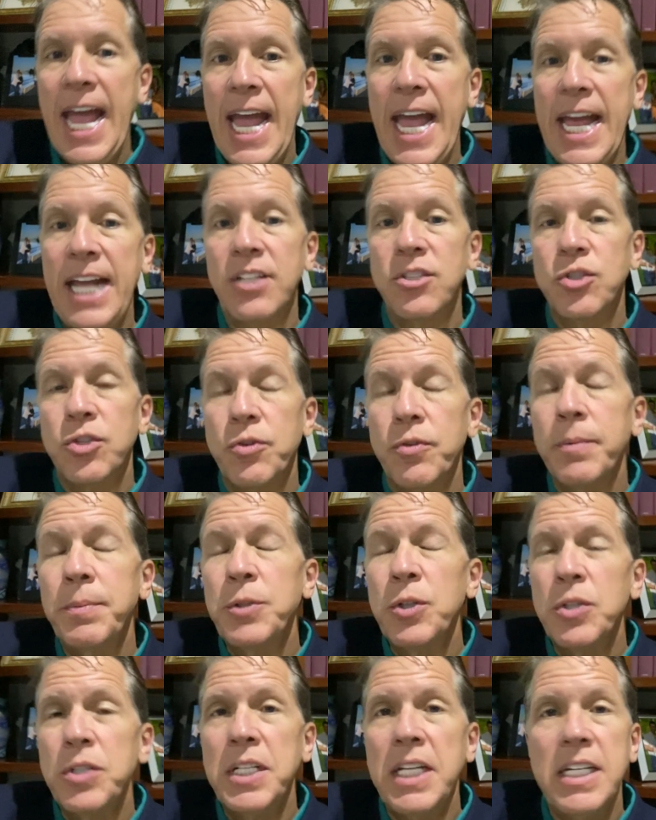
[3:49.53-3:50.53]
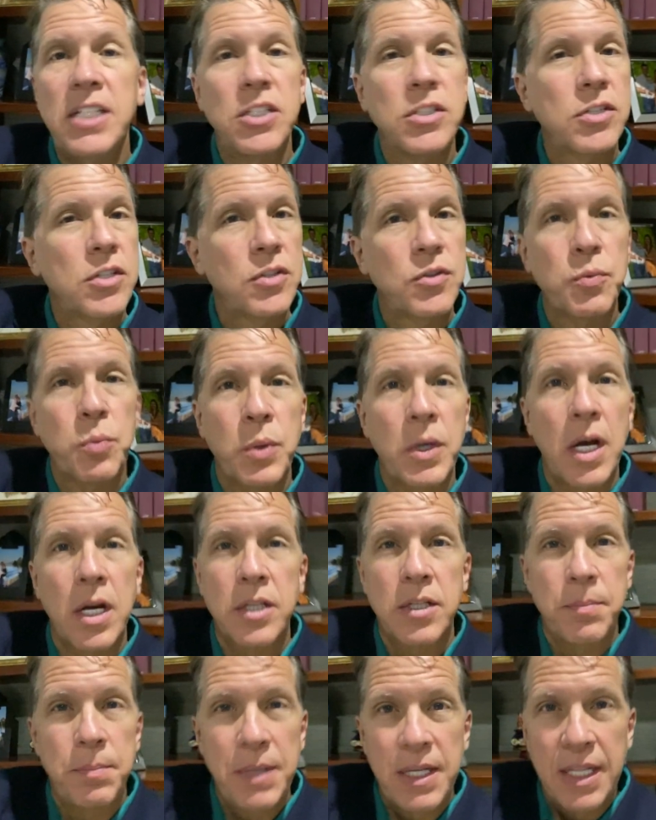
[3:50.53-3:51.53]
And Scripture teaches us we're not
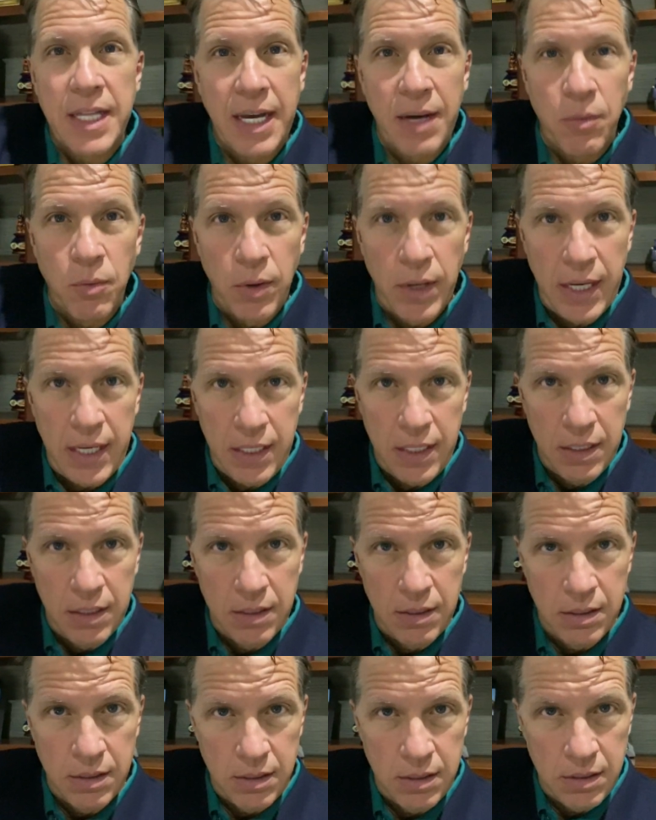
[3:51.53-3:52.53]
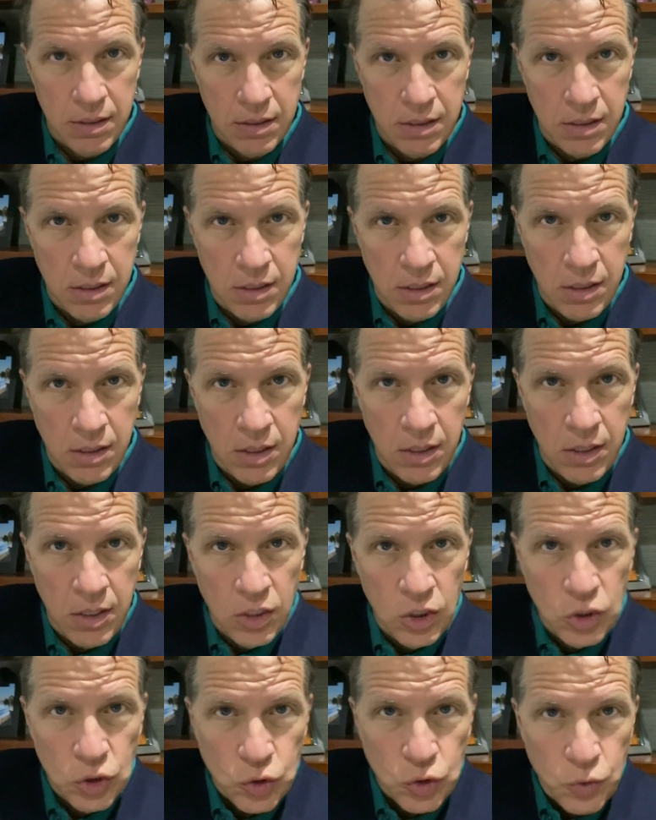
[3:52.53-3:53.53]
to be that way.
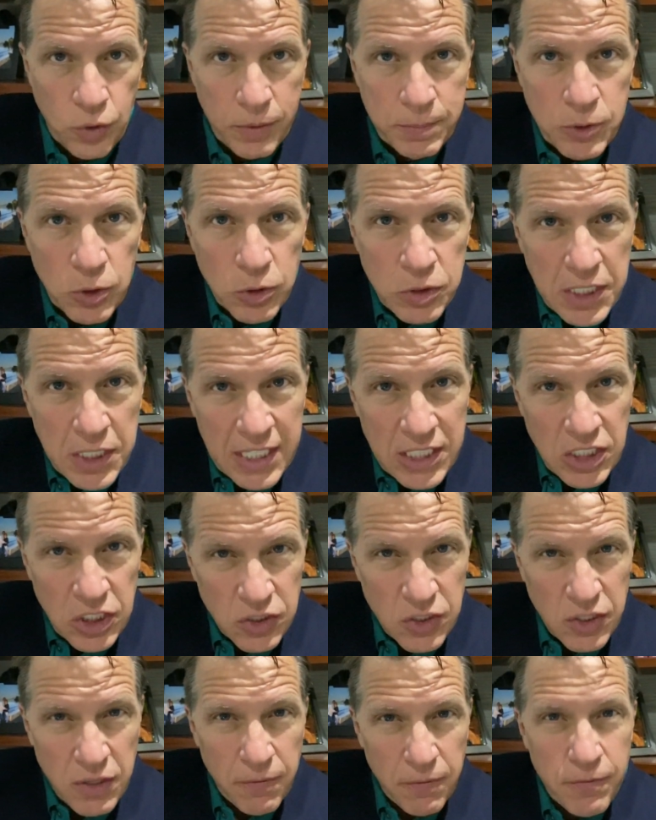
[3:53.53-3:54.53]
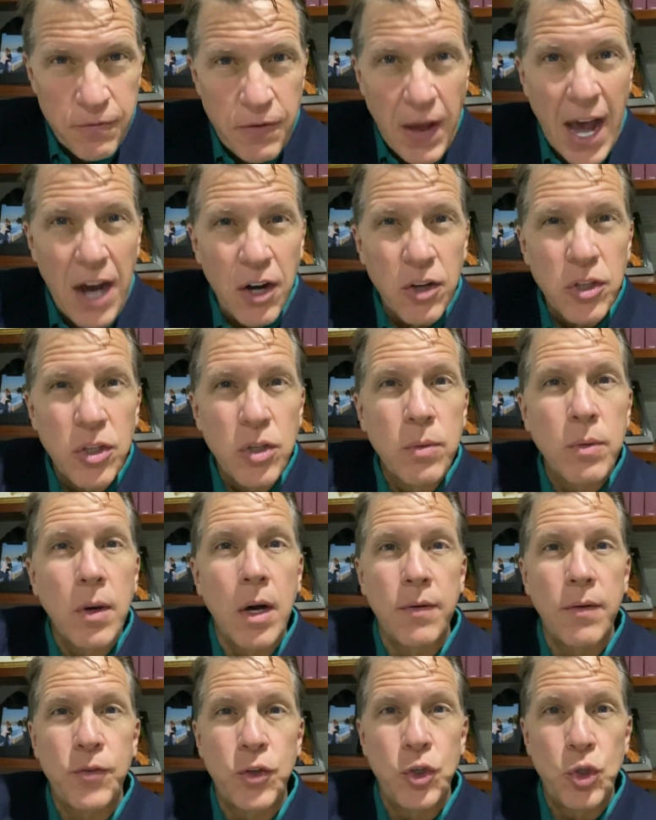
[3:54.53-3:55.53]
Scripture teaches the value
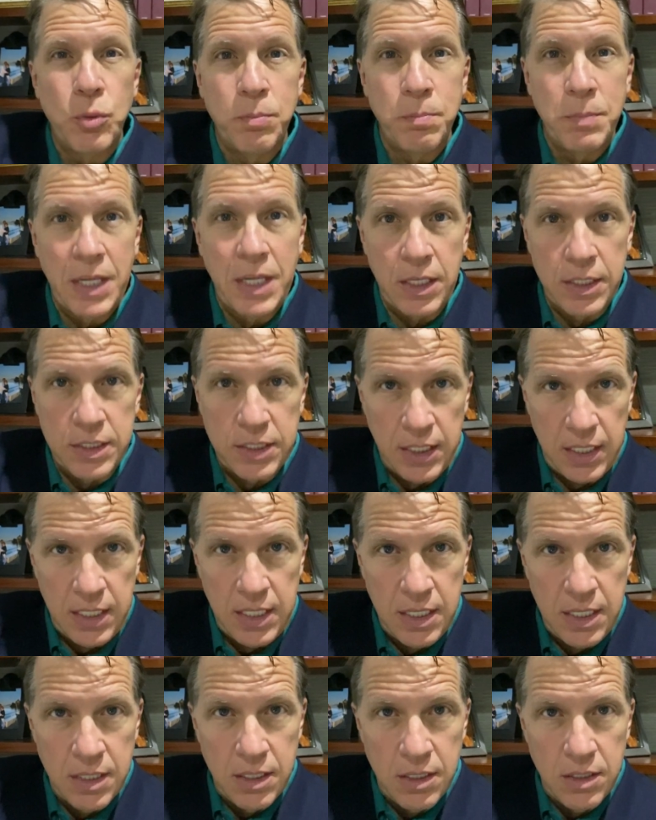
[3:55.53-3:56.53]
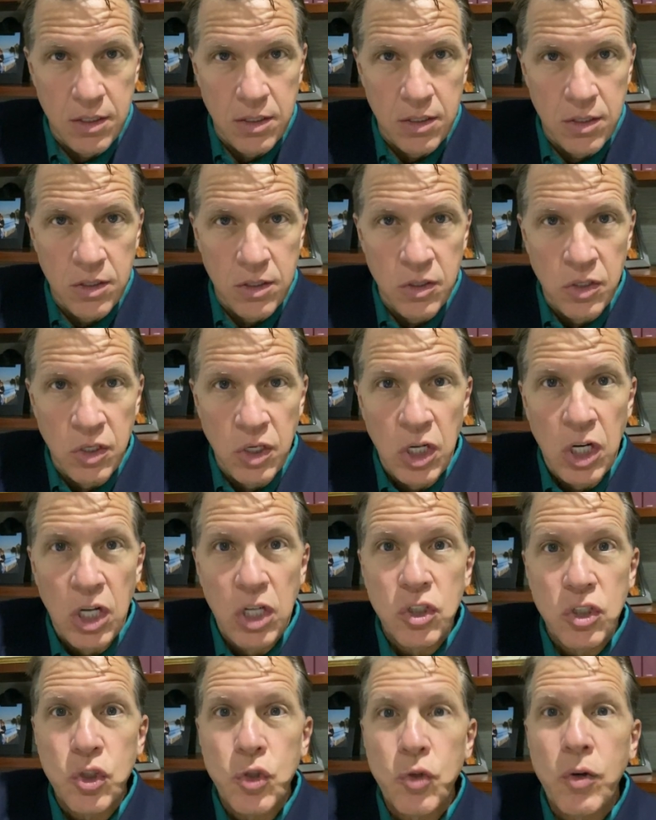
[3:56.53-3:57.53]
of humility.
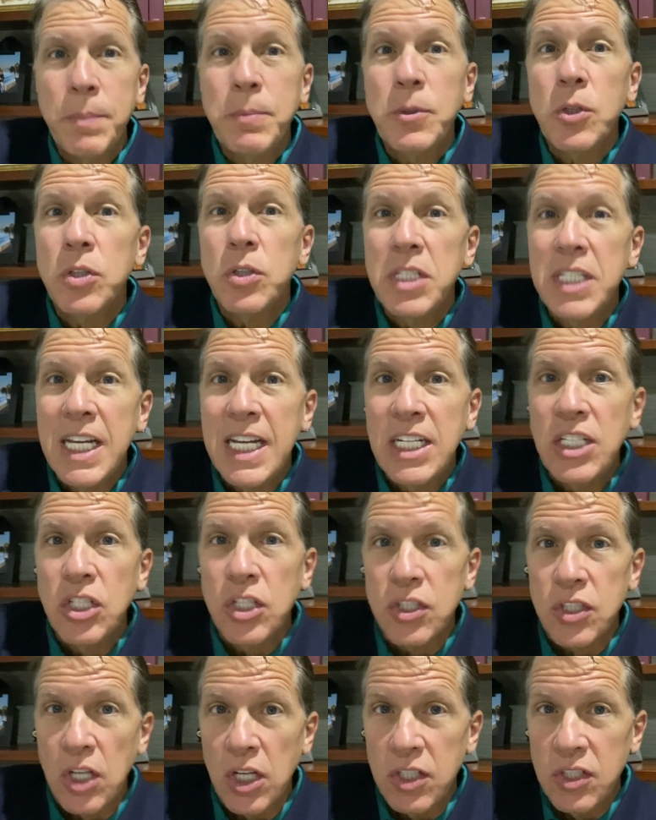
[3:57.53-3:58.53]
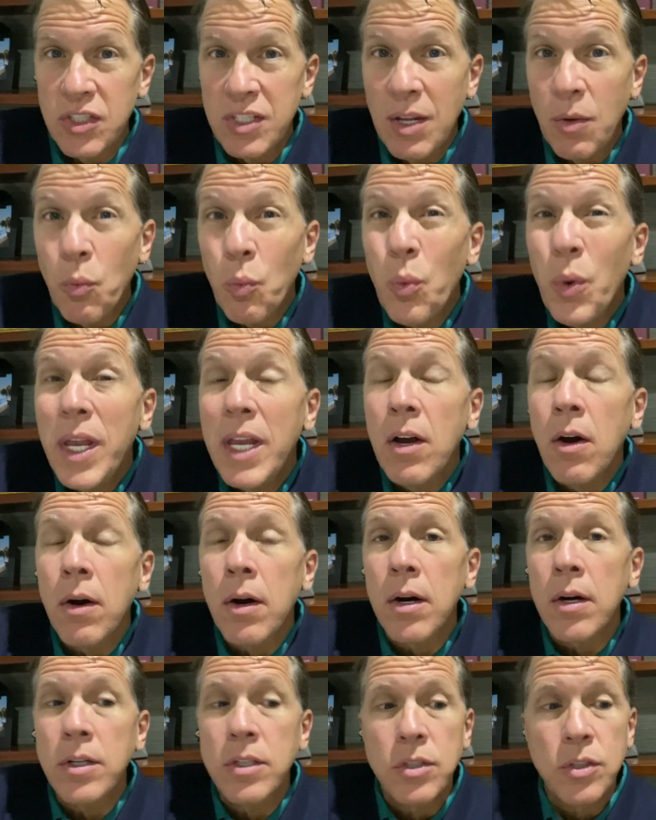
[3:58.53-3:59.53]
Scripture teaches us that we
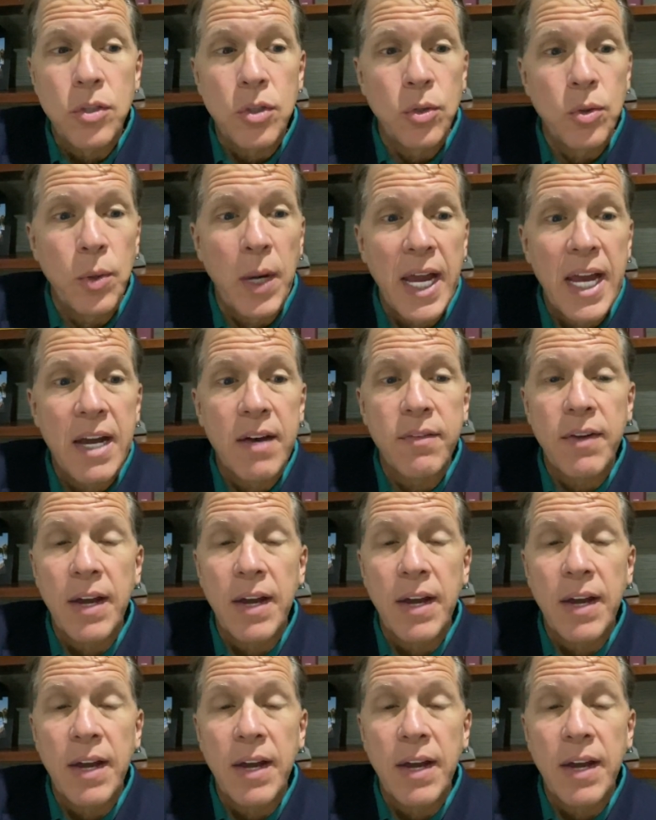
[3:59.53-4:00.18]
are to have